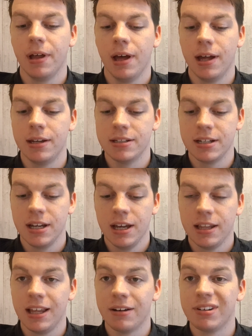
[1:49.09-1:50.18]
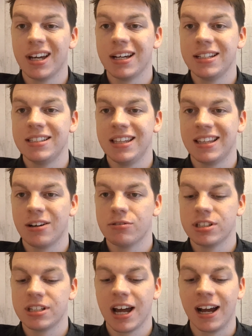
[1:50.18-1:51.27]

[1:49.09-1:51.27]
And they have 90,000